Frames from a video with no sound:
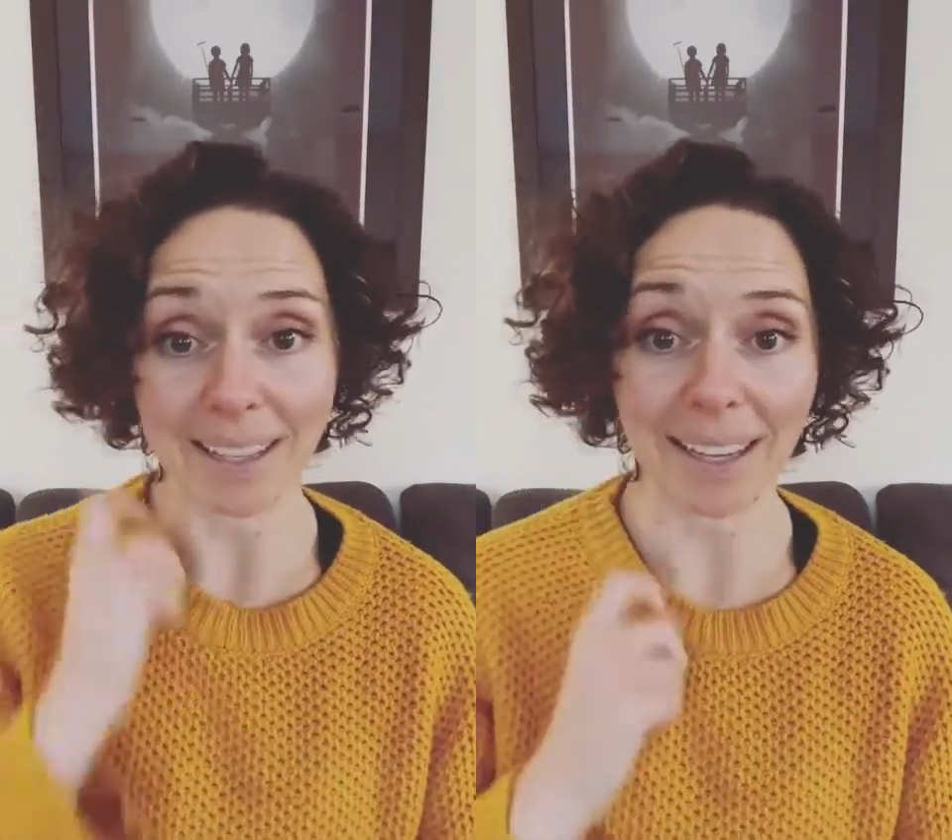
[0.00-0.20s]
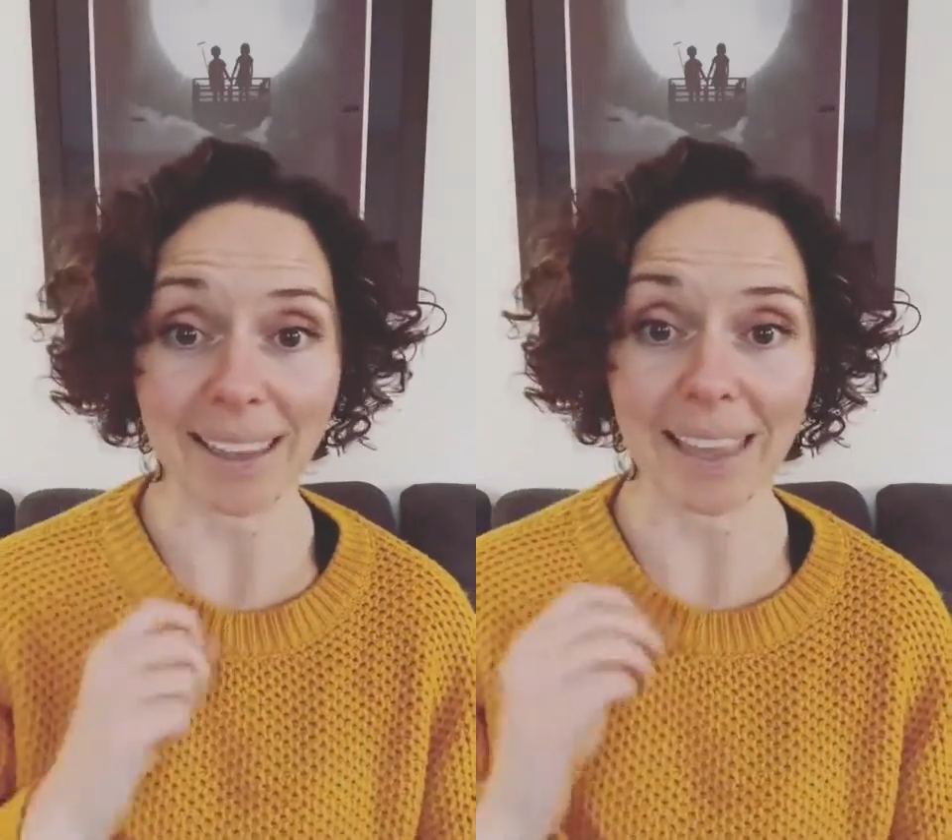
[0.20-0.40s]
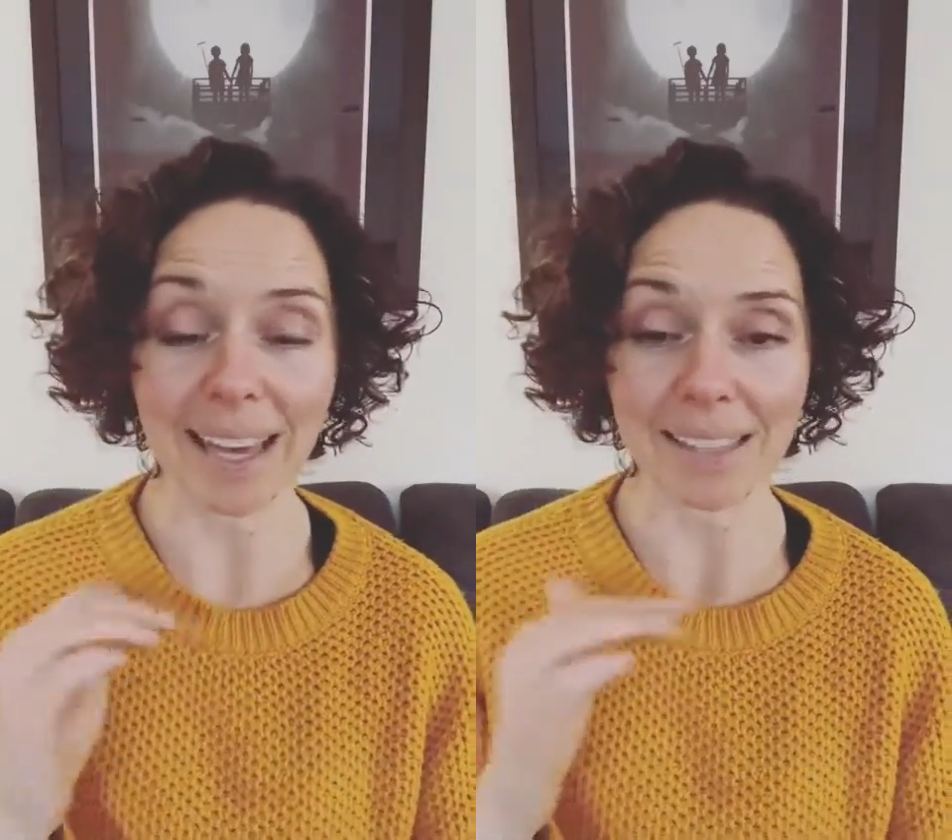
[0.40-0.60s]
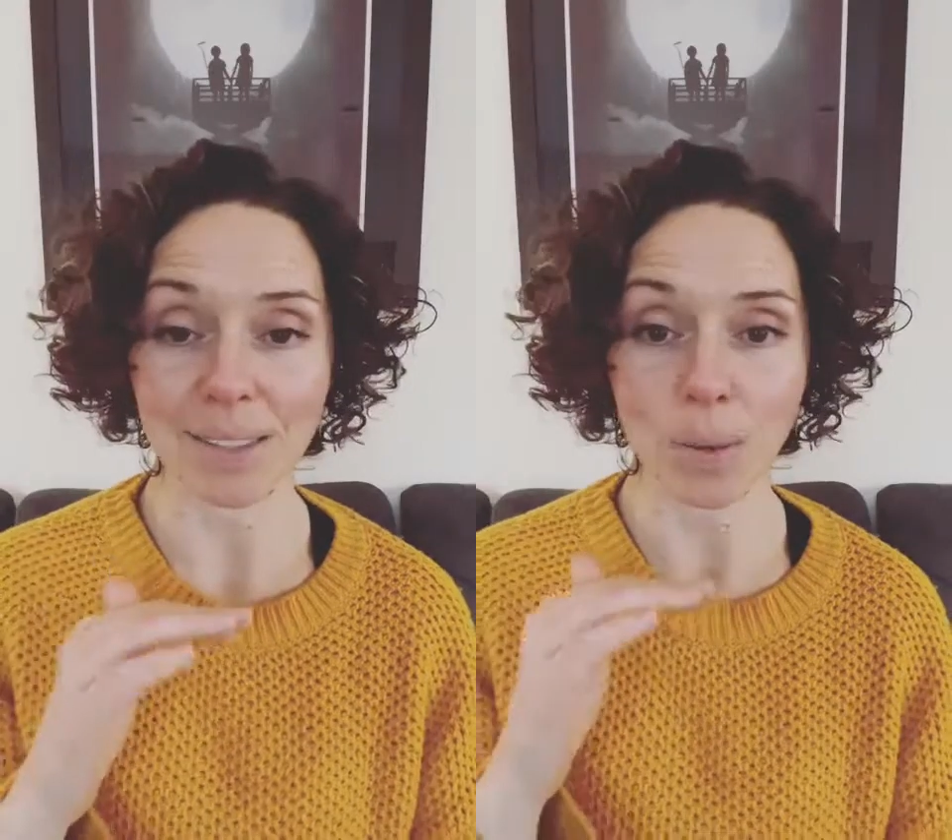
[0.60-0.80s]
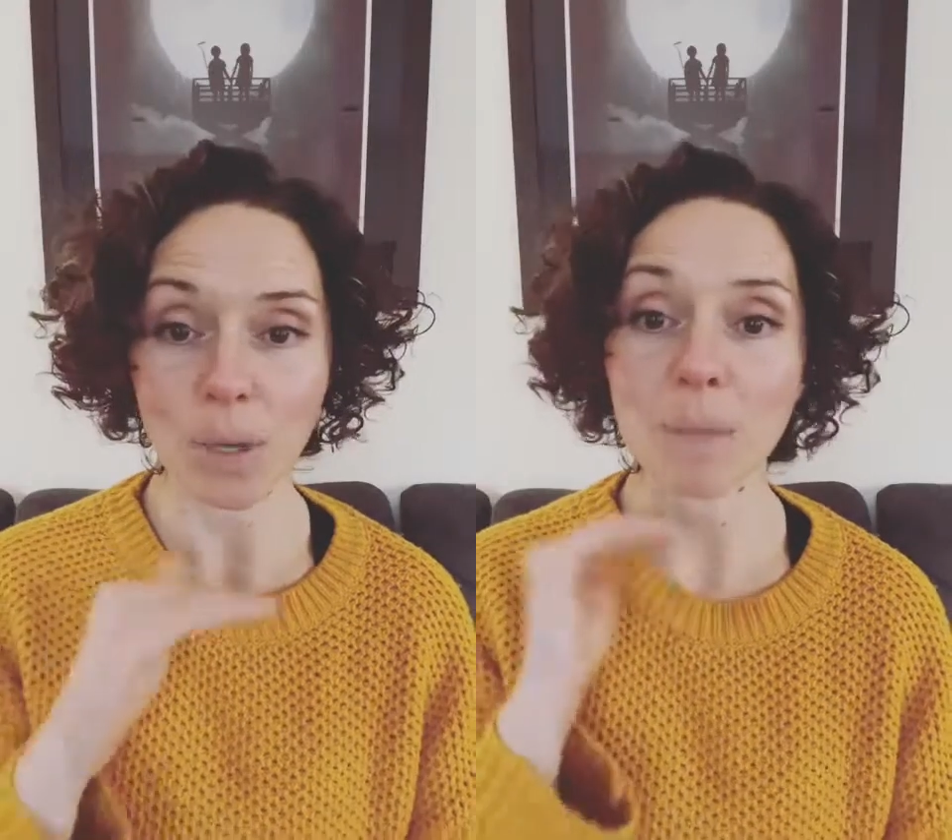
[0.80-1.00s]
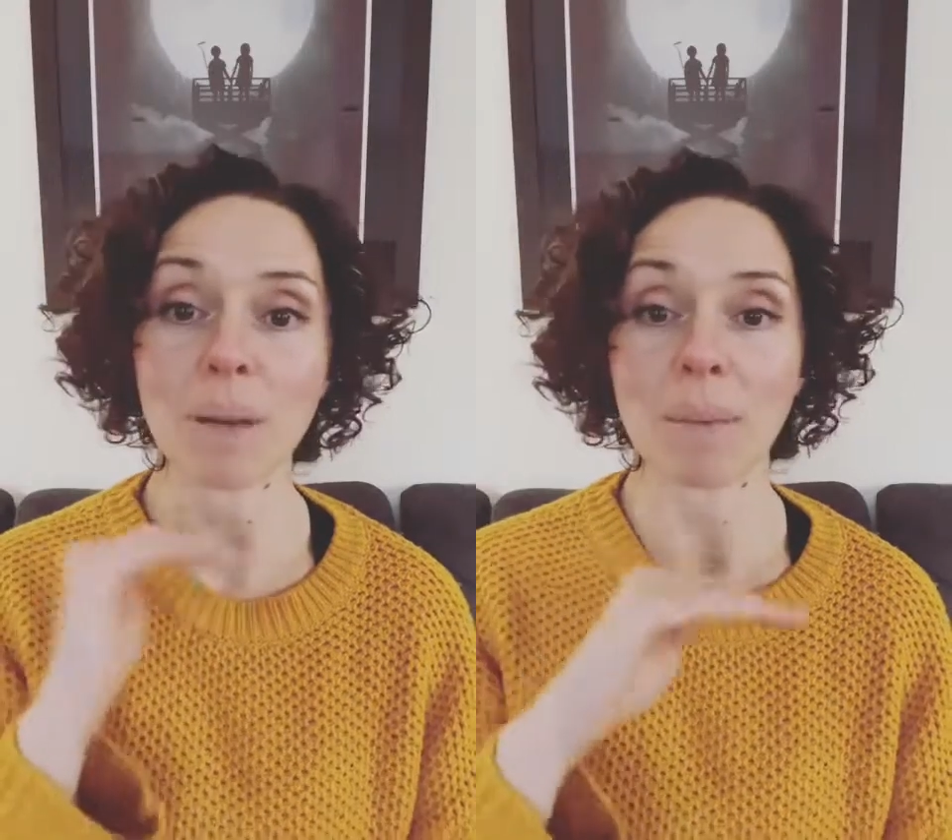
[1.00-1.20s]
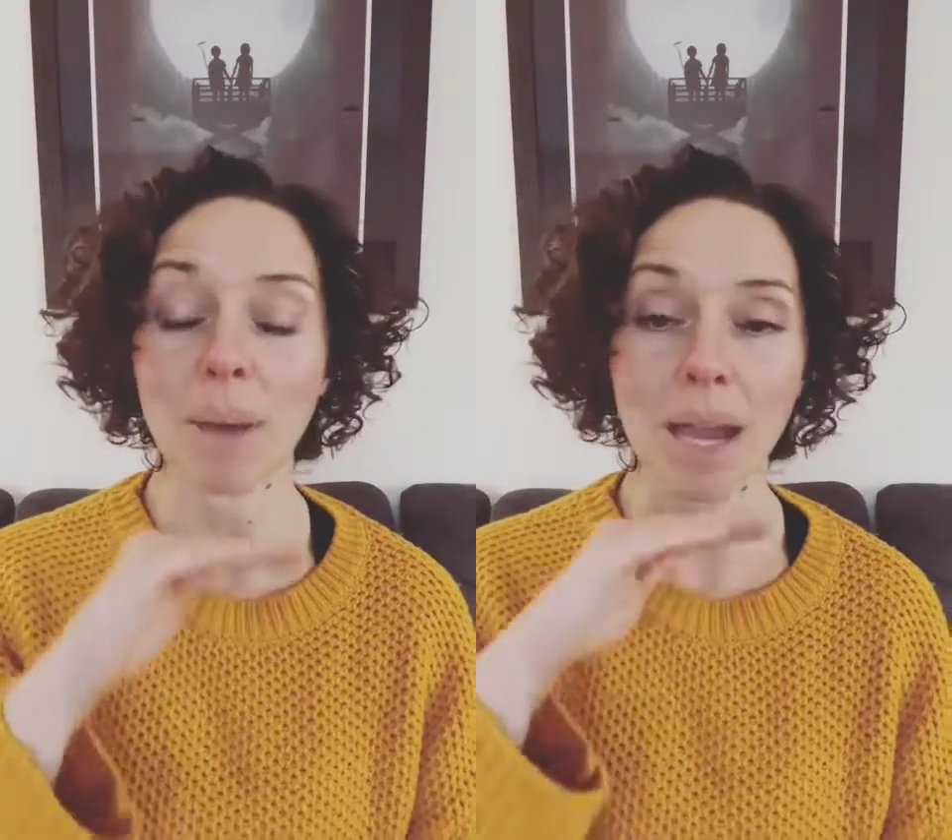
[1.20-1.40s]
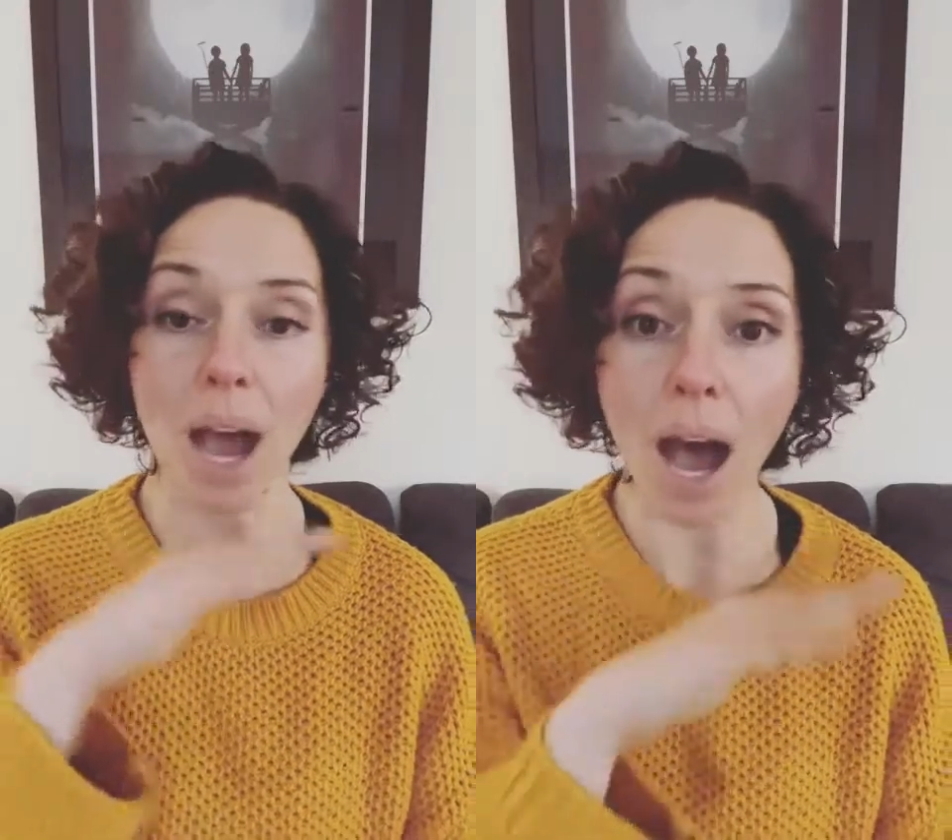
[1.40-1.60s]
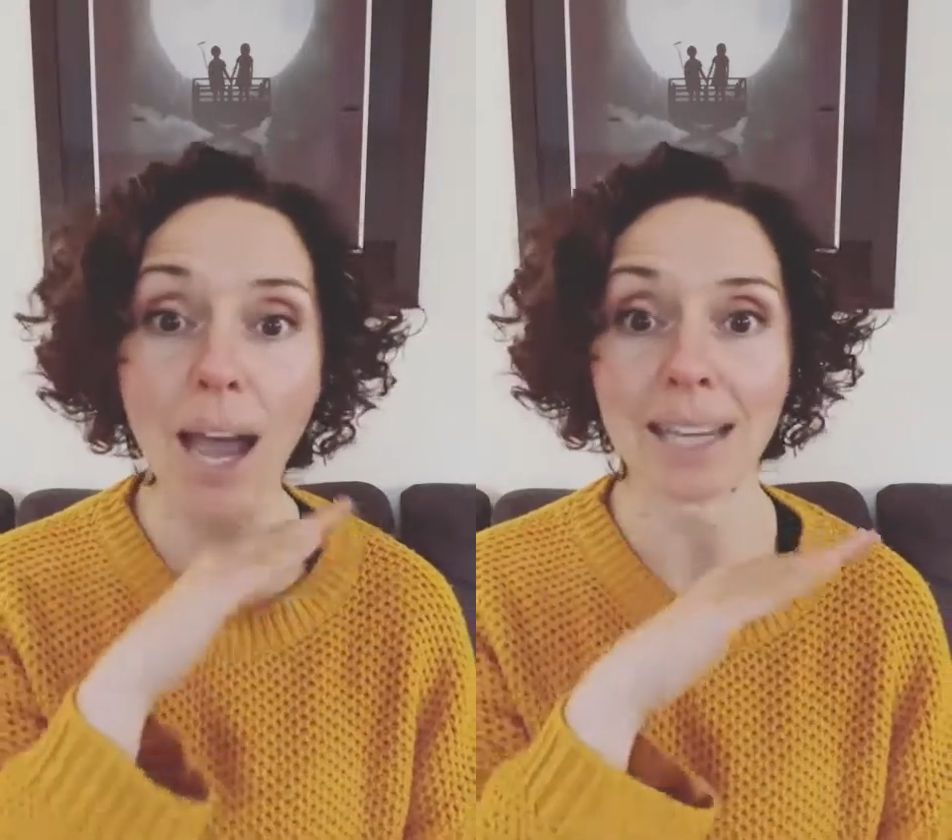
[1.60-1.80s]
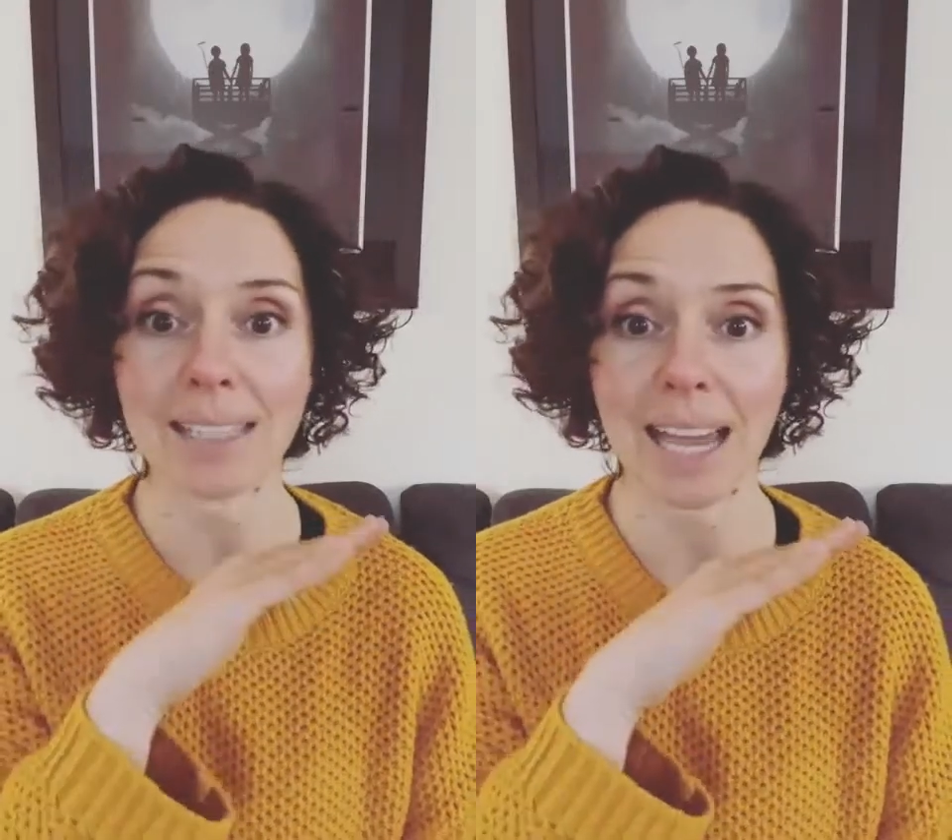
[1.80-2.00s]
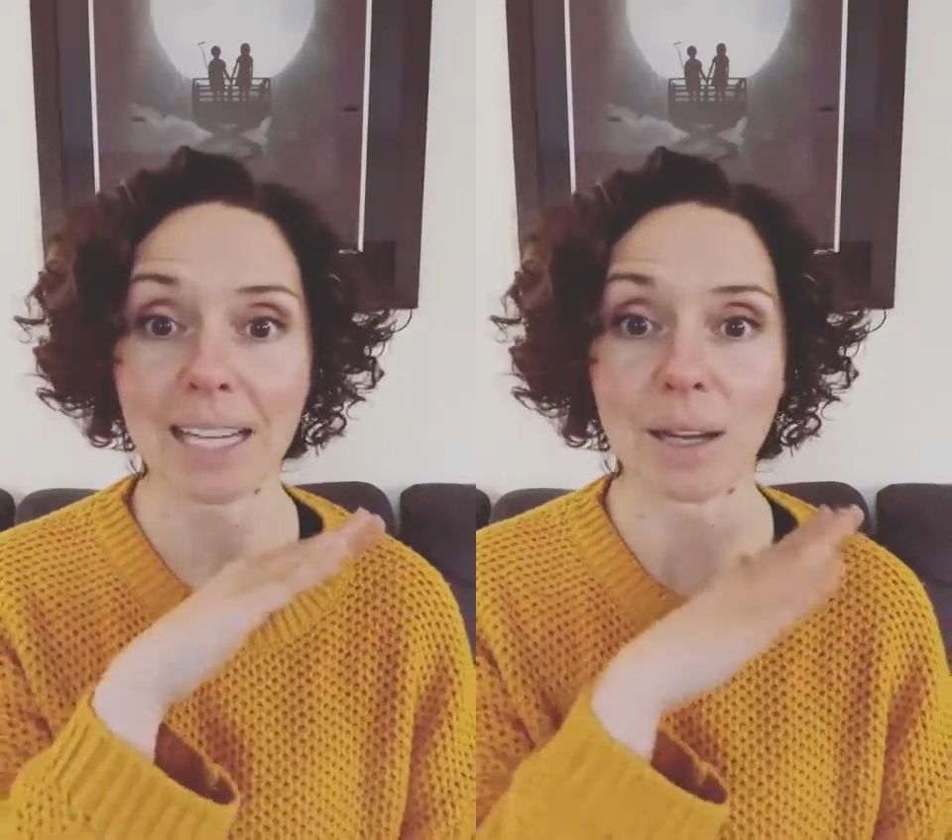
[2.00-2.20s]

Like, that's always been my highest cash.